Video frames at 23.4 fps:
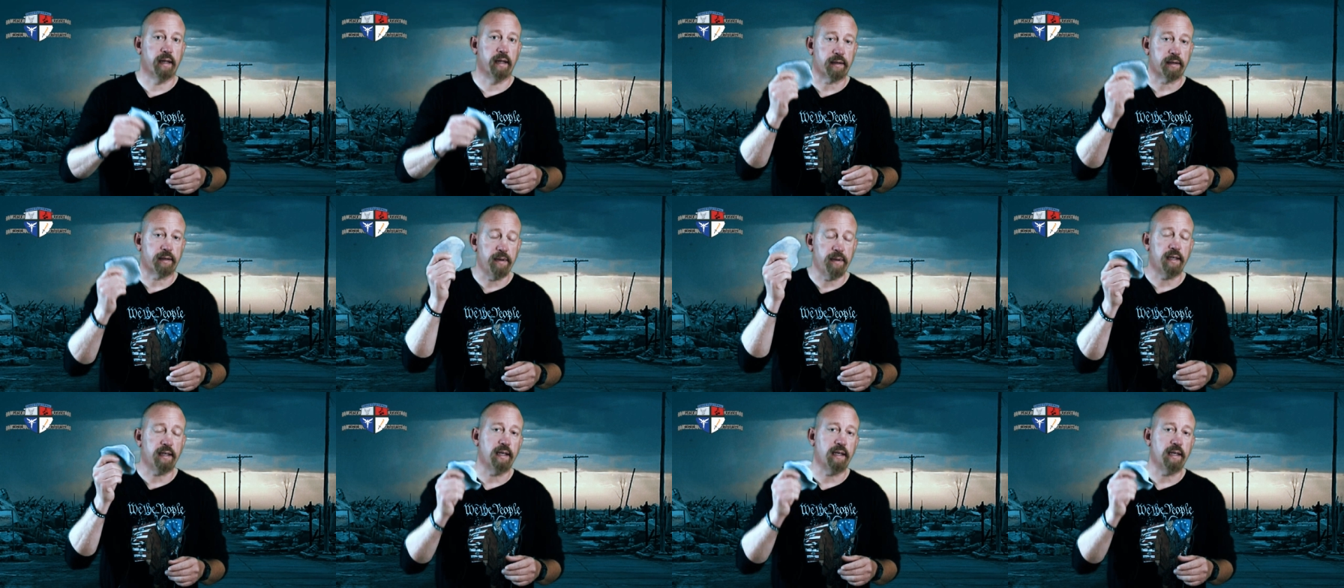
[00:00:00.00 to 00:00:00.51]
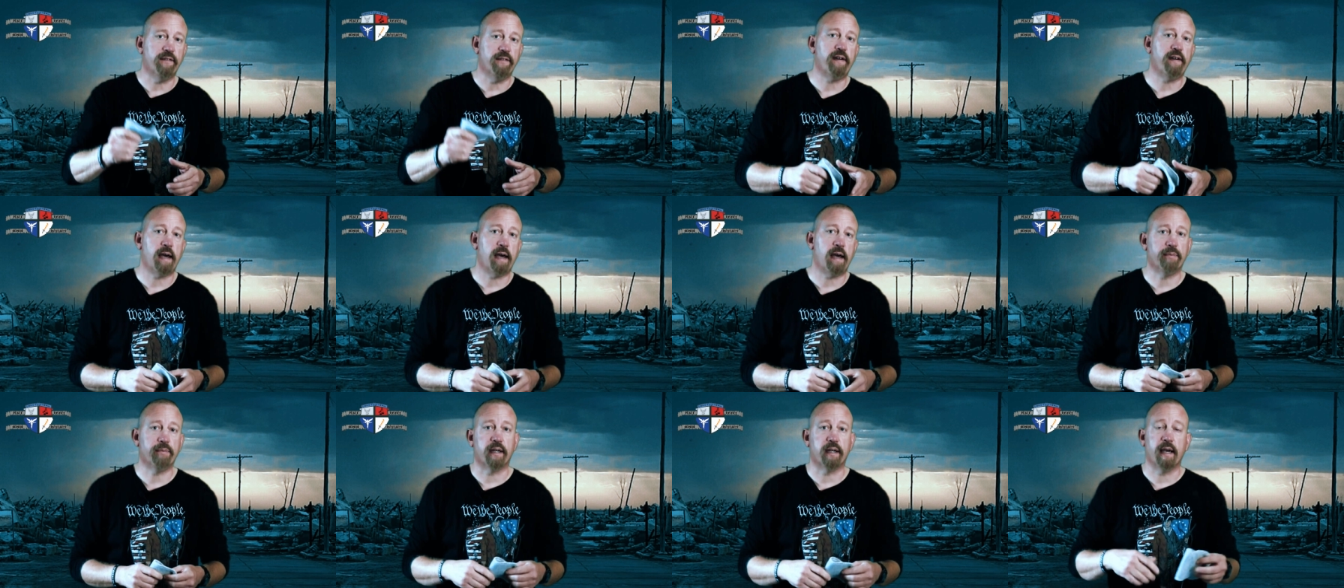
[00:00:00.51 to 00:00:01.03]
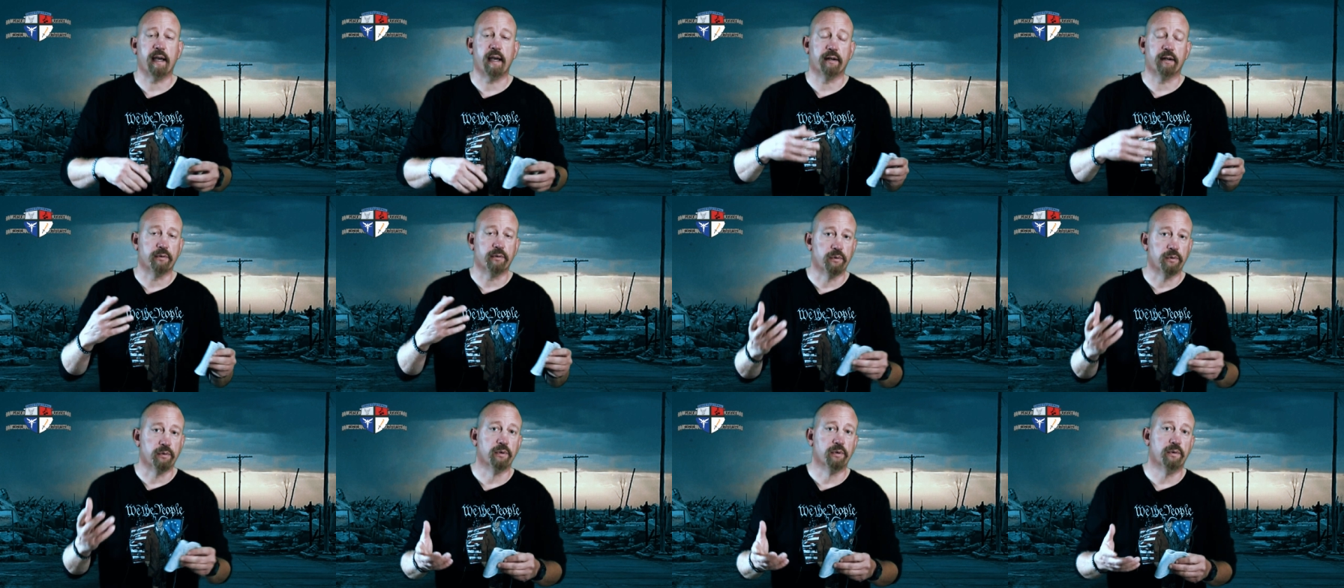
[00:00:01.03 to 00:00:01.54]
like making fabric out
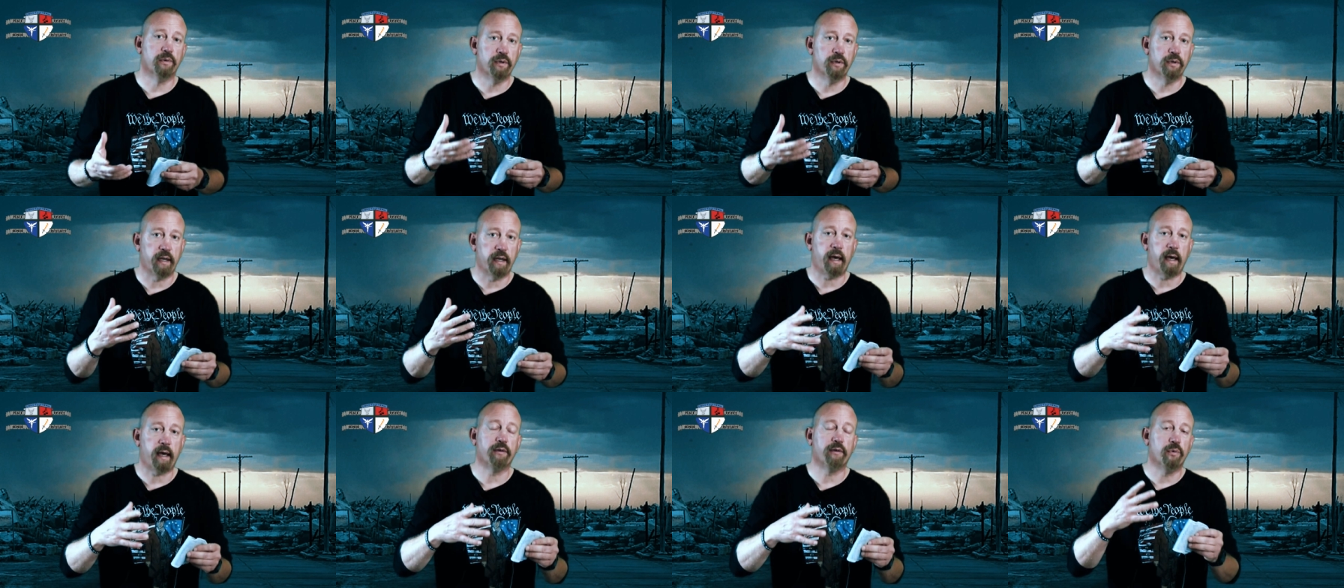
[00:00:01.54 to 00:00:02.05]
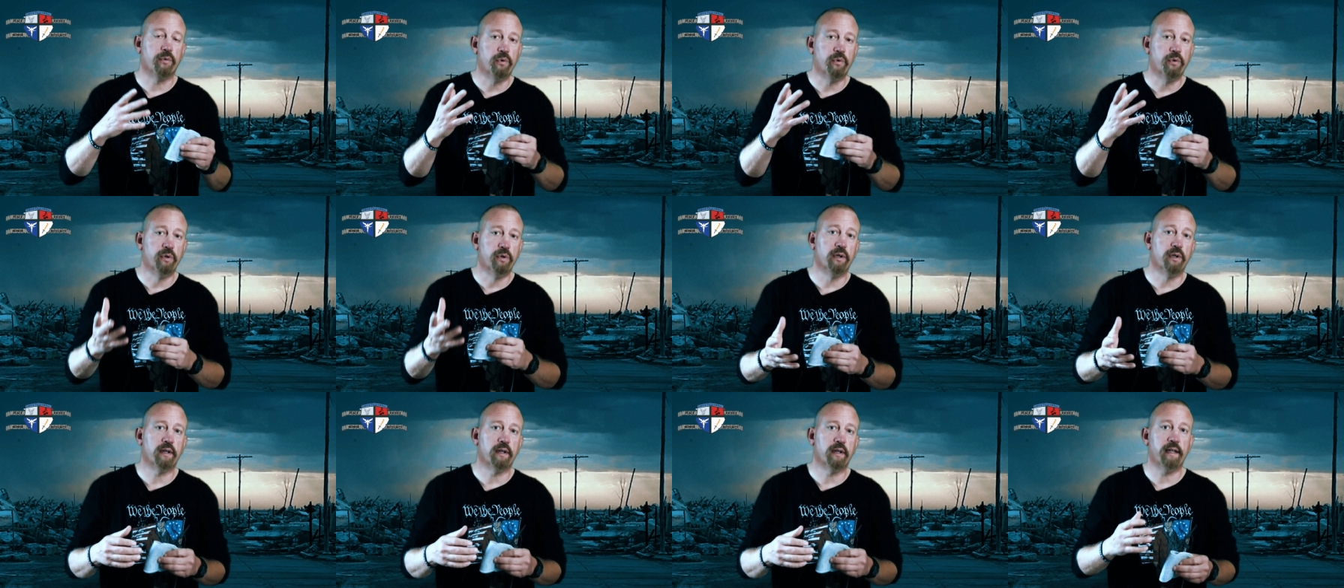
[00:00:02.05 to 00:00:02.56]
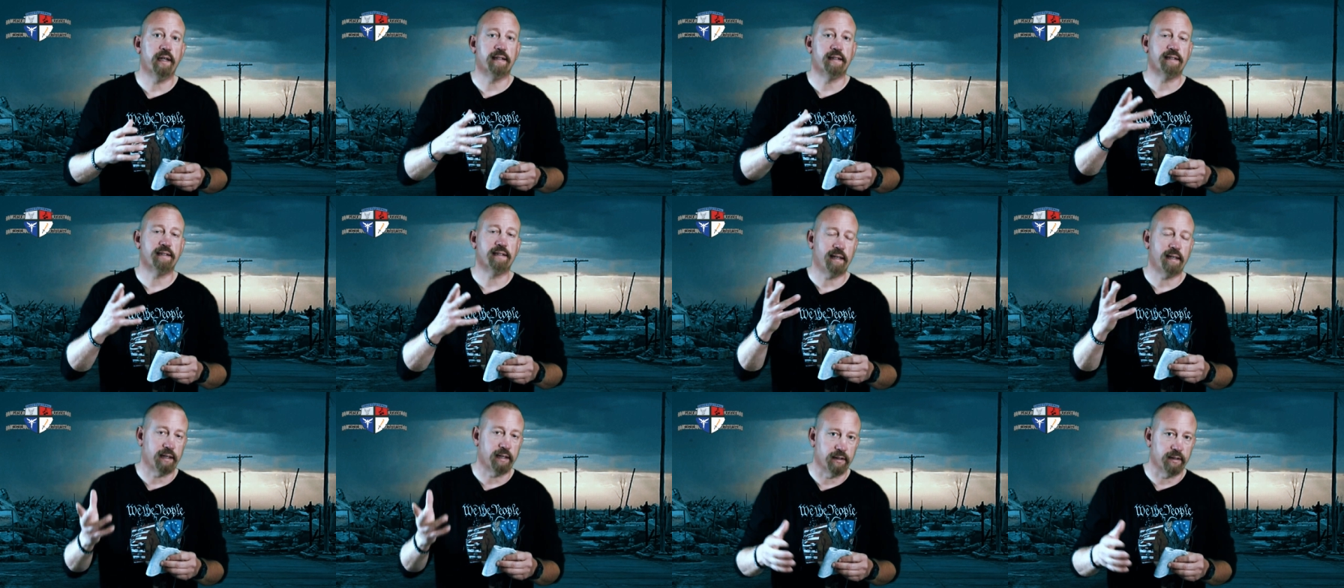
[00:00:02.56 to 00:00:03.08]
of uh, out of wool,
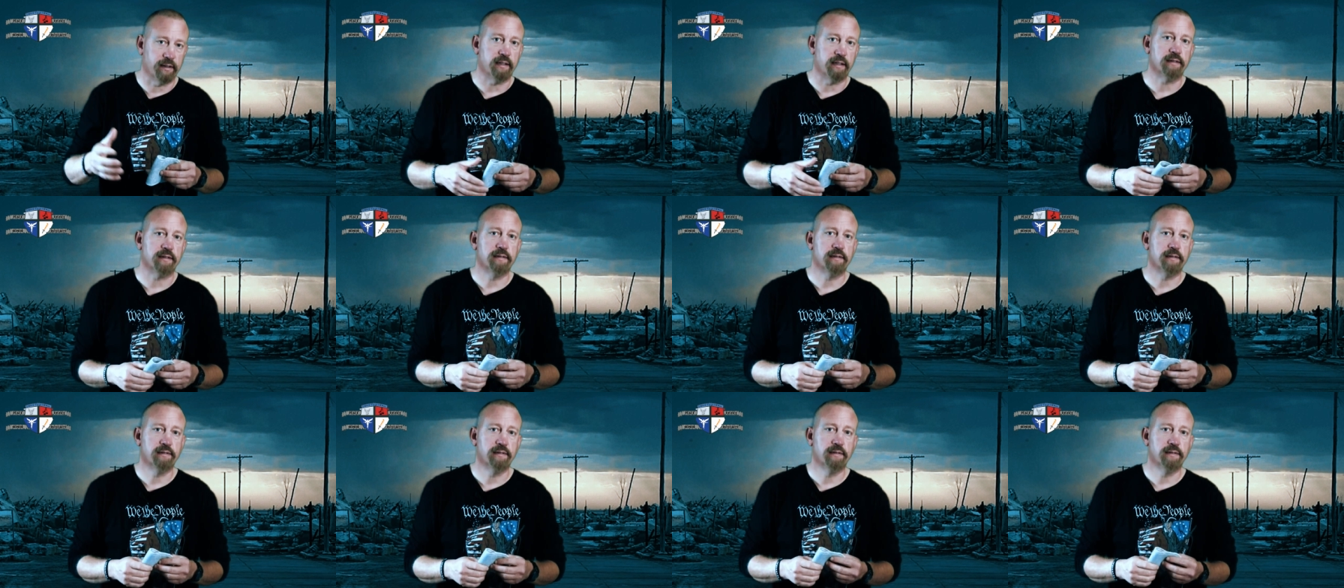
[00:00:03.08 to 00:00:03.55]
etc.